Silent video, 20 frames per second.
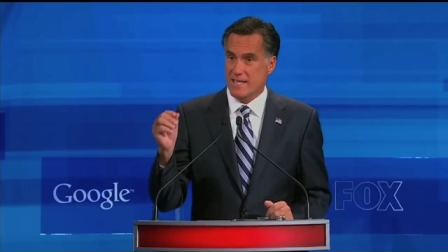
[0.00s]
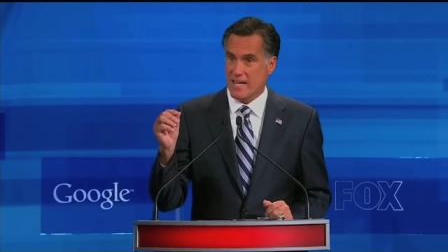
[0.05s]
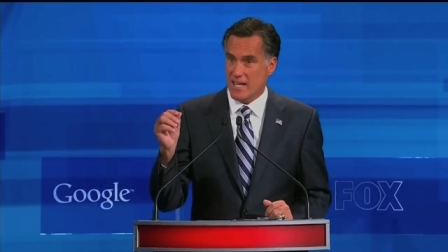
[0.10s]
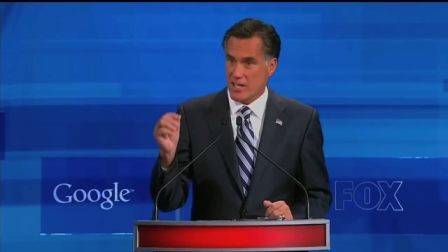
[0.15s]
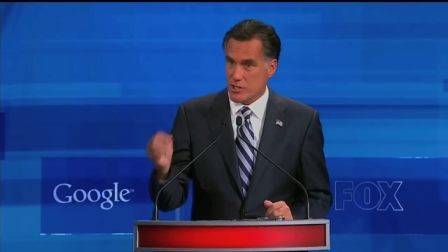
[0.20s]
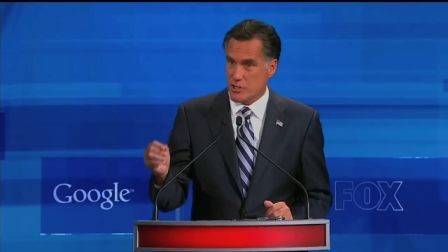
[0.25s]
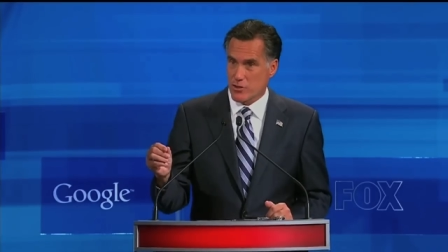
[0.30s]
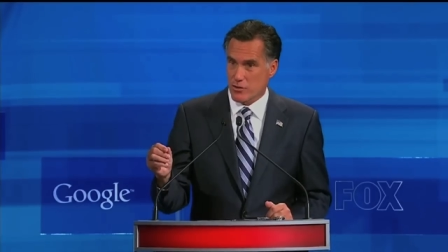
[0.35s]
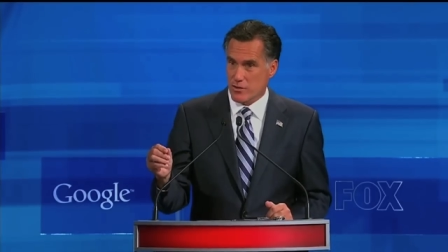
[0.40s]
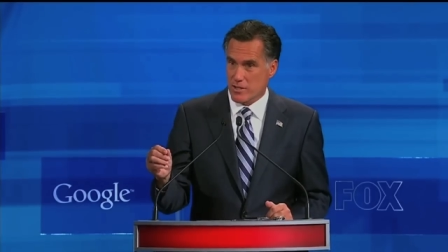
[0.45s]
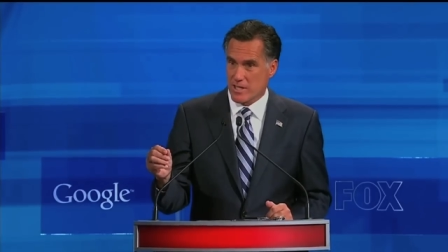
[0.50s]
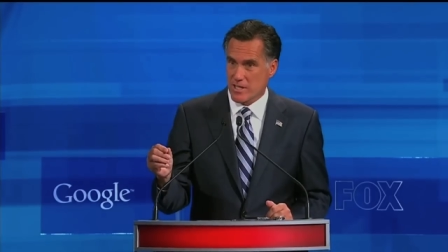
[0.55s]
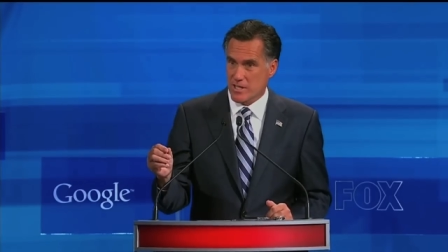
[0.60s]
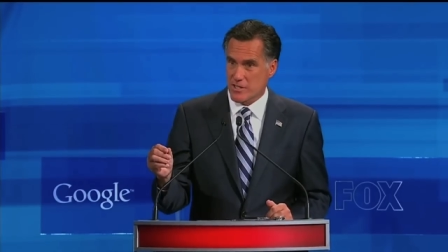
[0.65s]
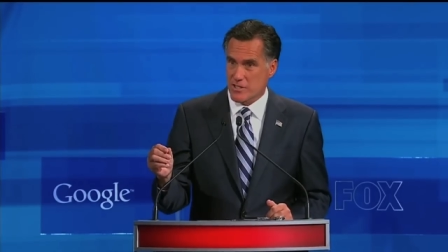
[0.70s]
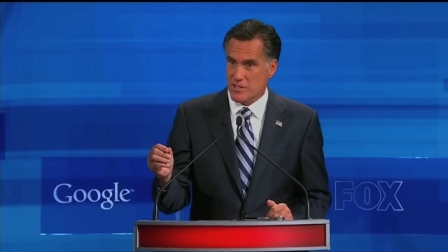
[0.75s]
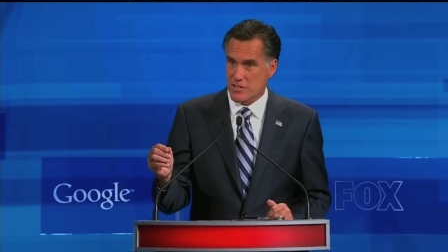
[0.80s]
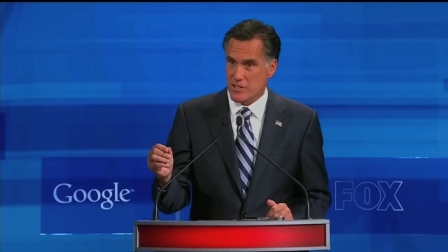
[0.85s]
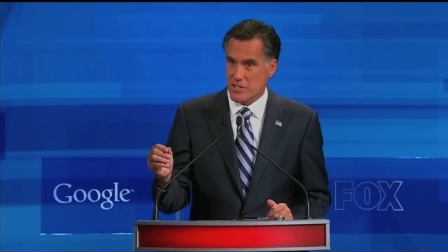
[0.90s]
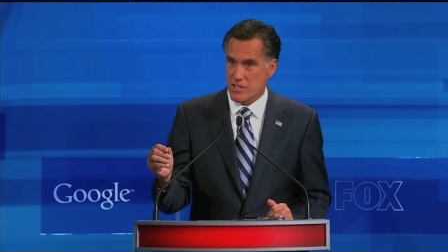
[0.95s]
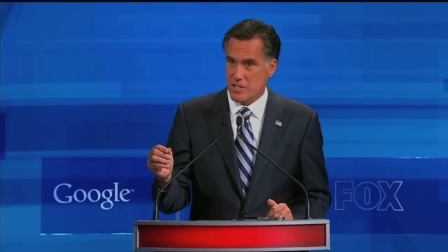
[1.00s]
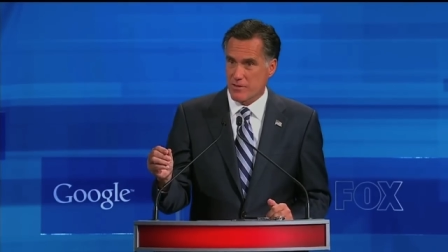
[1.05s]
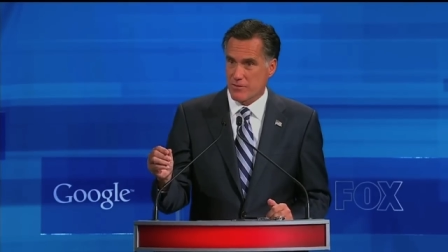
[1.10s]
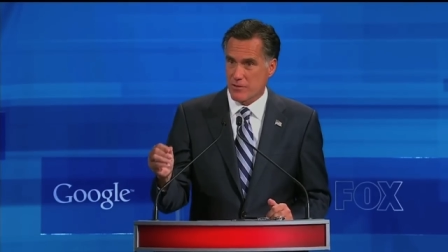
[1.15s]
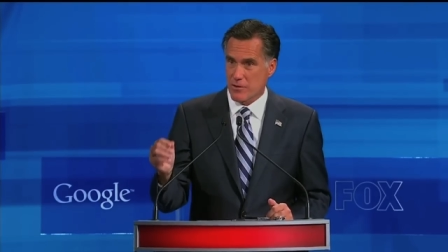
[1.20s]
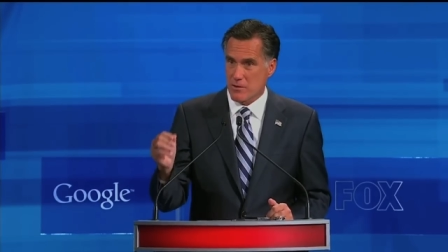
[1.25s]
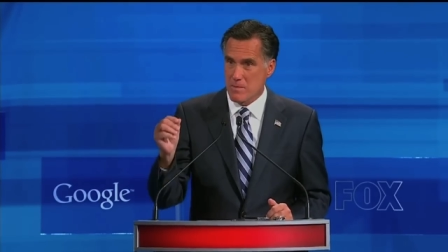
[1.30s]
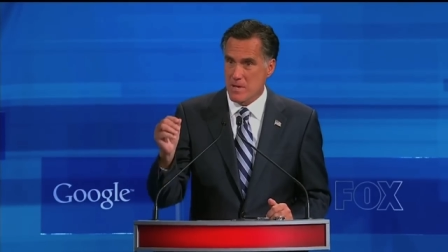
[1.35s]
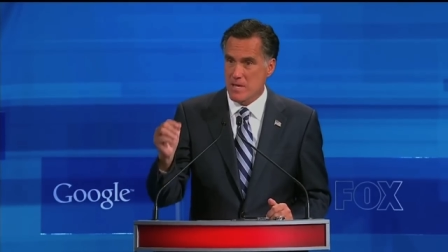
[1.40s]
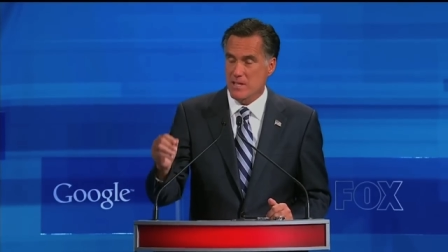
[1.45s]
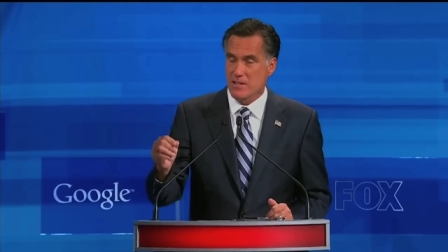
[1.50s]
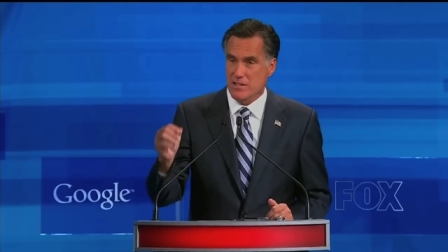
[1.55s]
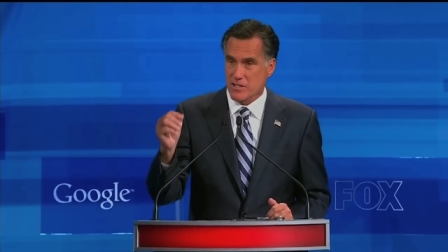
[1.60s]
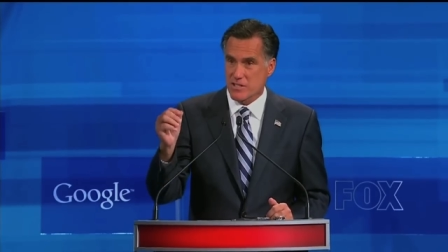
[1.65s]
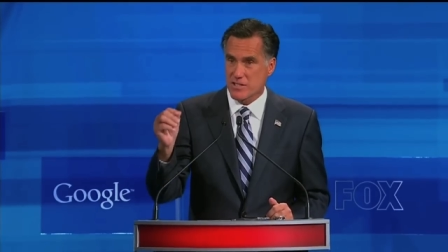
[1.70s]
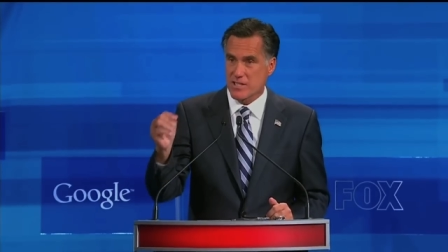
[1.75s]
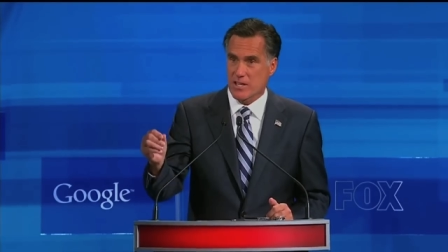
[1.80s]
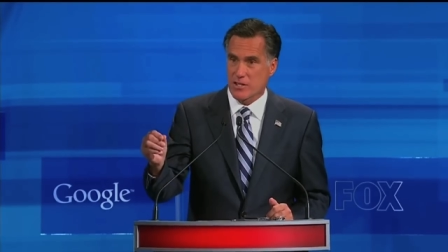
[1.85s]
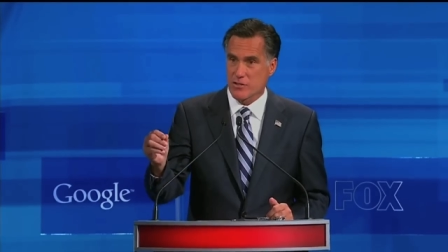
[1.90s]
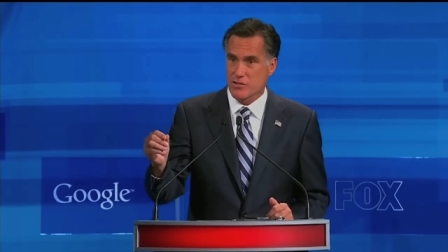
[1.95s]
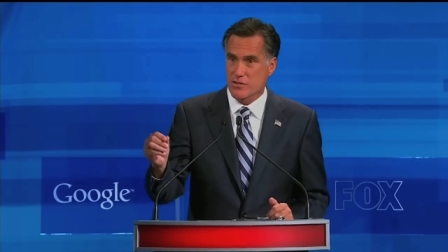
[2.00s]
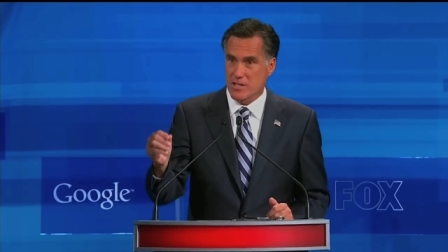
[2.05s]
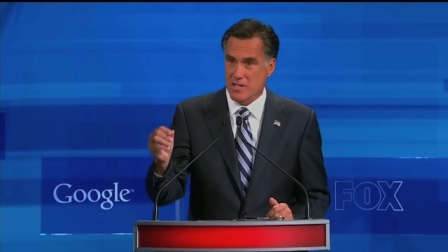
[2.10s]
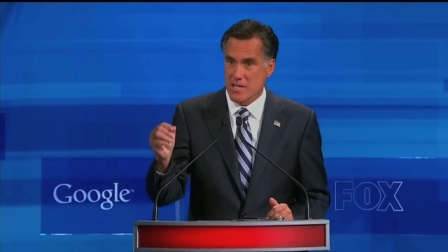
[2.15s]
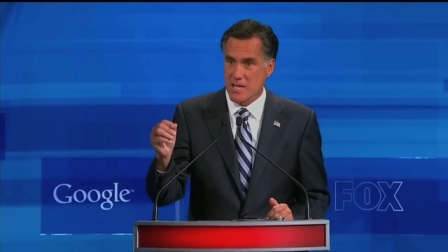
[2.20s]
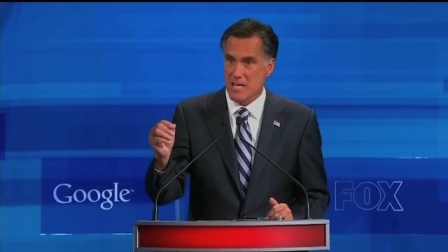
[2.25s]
Centurions from East Asia,